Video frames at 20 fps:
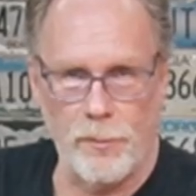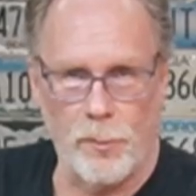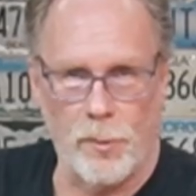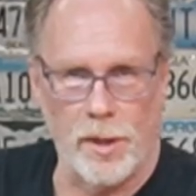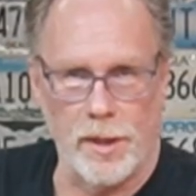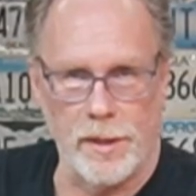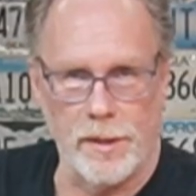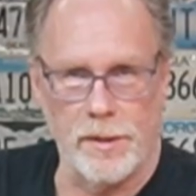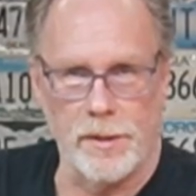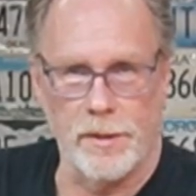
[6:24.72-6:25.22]

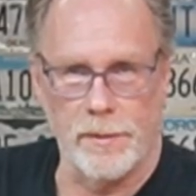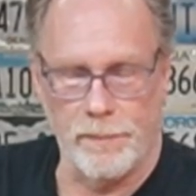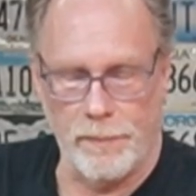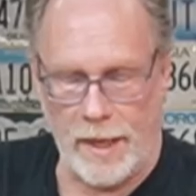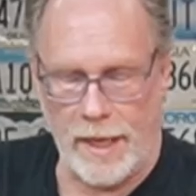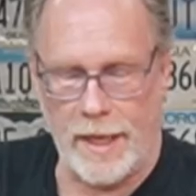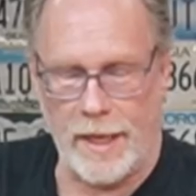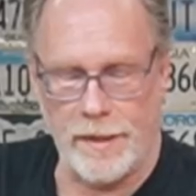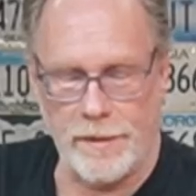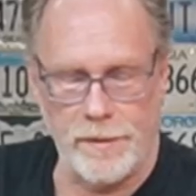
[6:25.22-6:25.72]
wire,
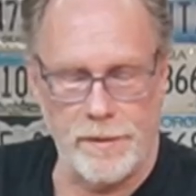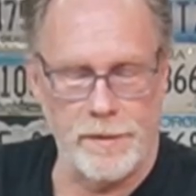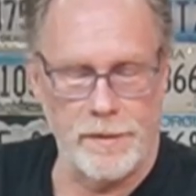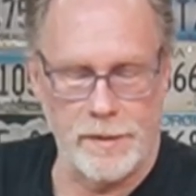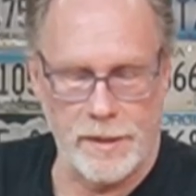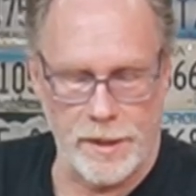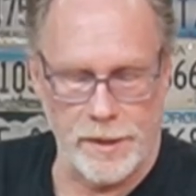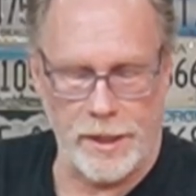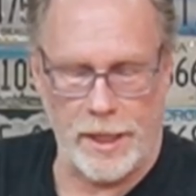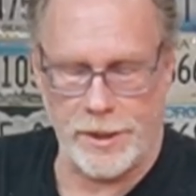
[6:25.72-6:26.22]
bad
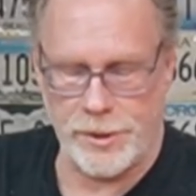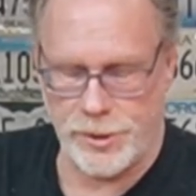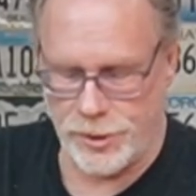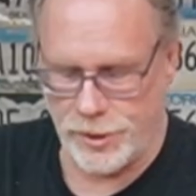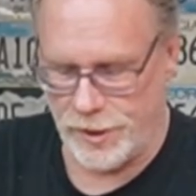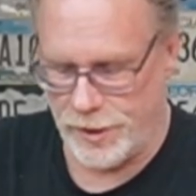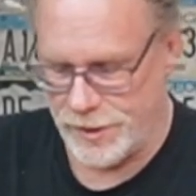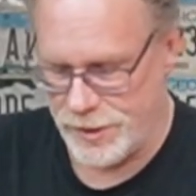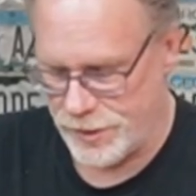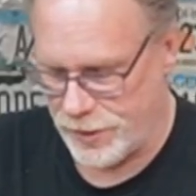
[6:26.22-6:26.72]

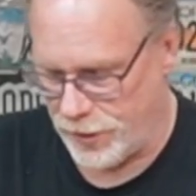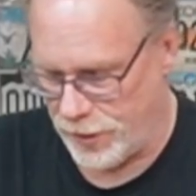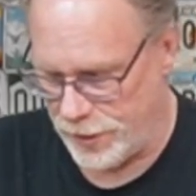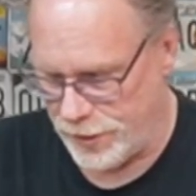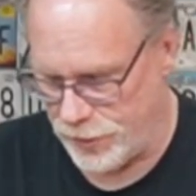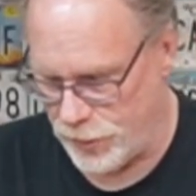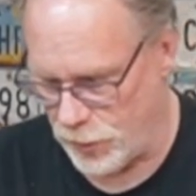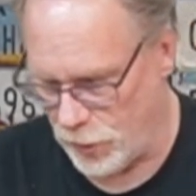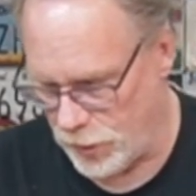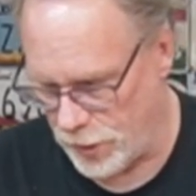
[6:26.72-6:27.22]
connection is
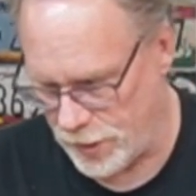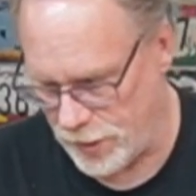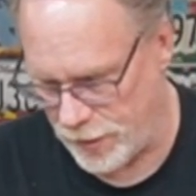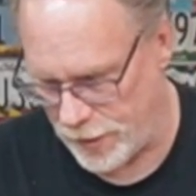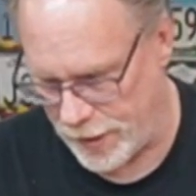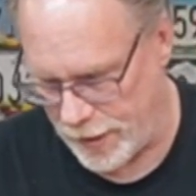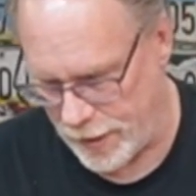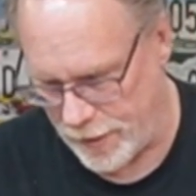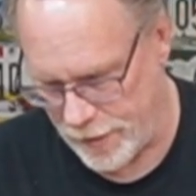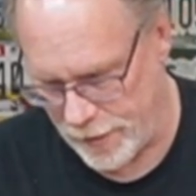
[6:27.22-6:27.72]
going to look
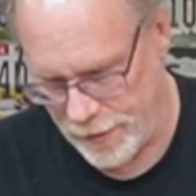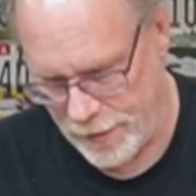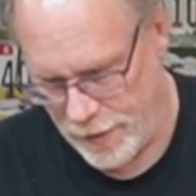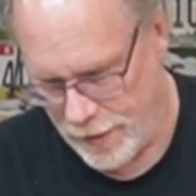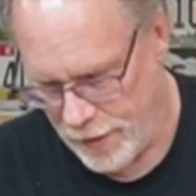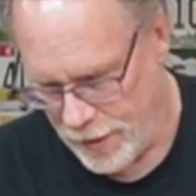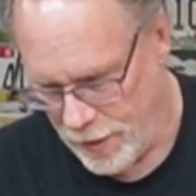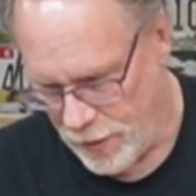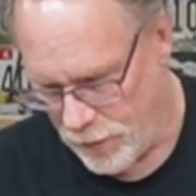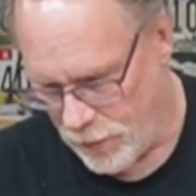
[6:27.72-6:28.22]
like.
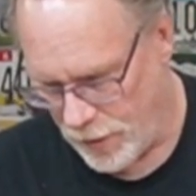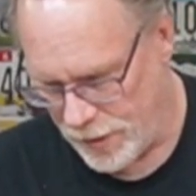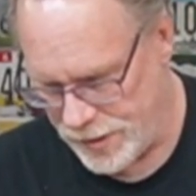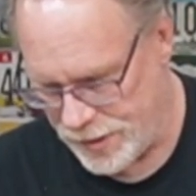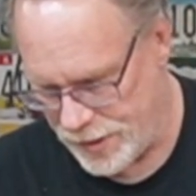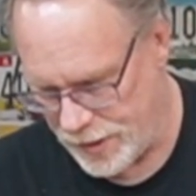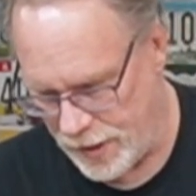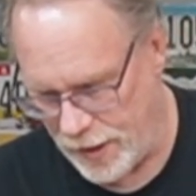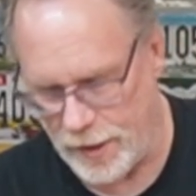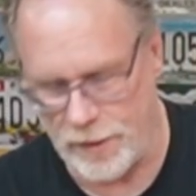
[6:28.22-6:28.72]

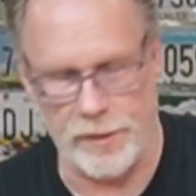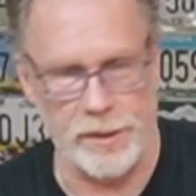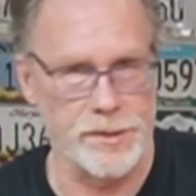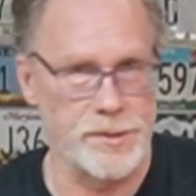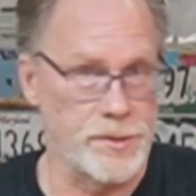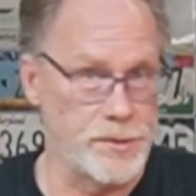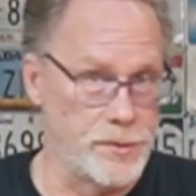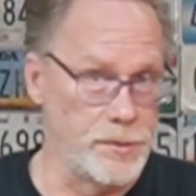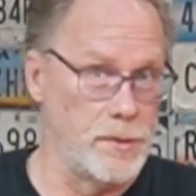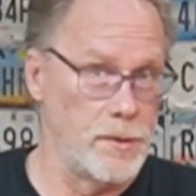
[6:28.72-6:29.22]
Once again,
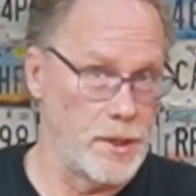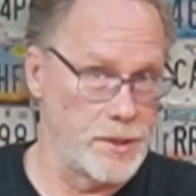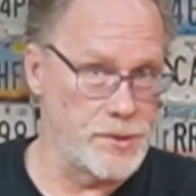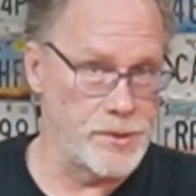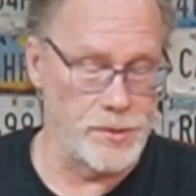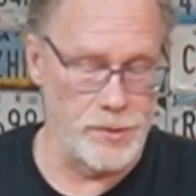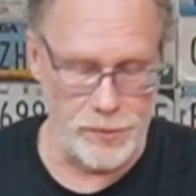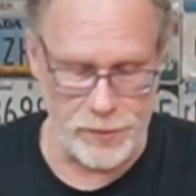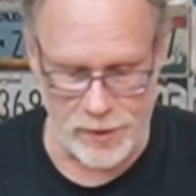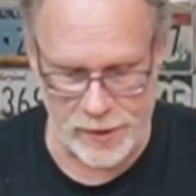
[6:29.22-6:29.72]

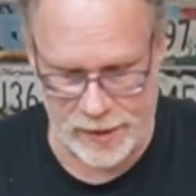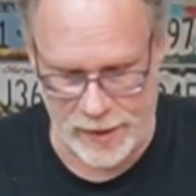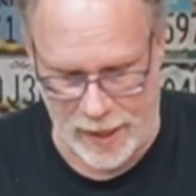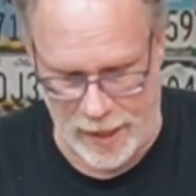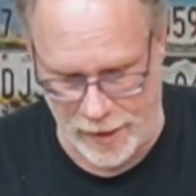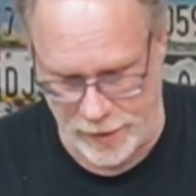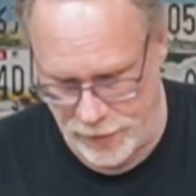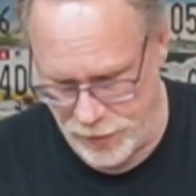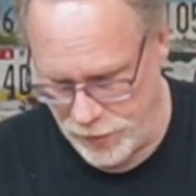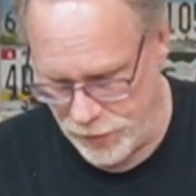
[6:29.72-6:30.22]
let's do the
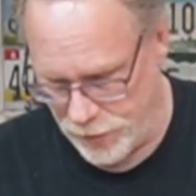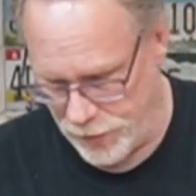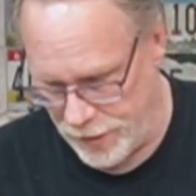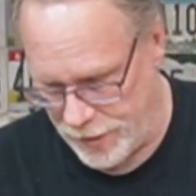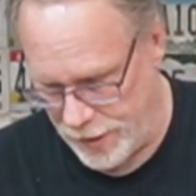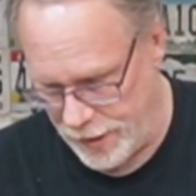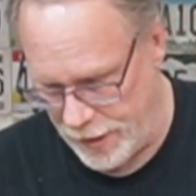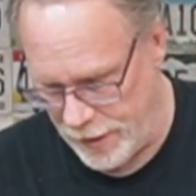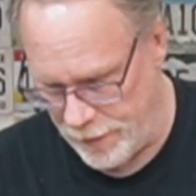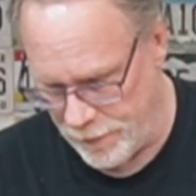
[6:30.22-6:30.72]

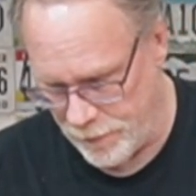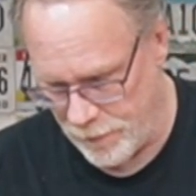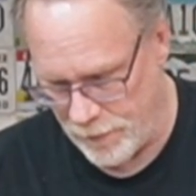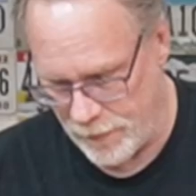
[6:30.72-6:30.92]
continuity.